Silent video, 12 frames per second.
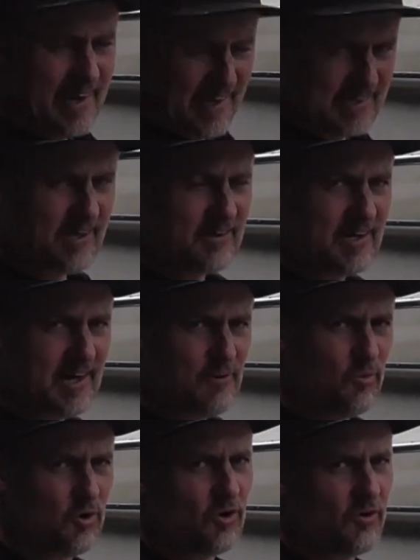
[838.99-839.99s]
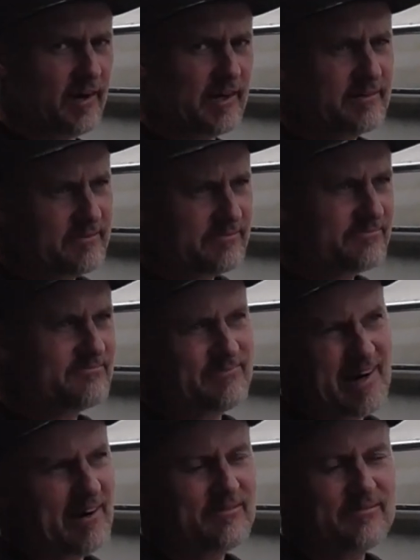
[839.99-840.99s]
it's not going to let water in.
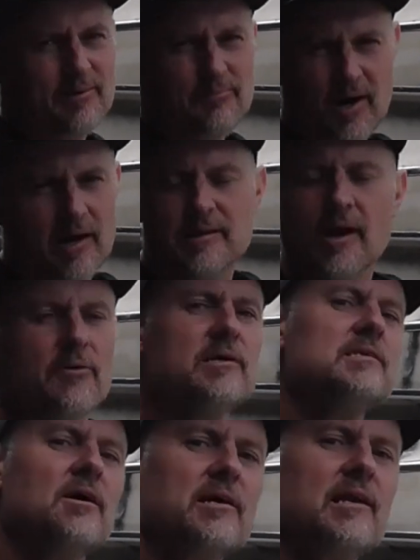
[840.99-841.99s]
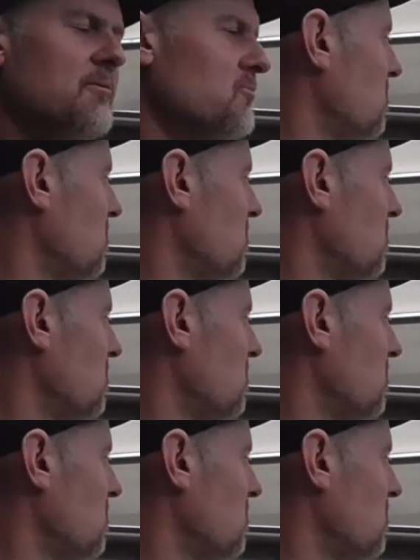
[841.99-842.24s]
Well, it might. No, it's not going to let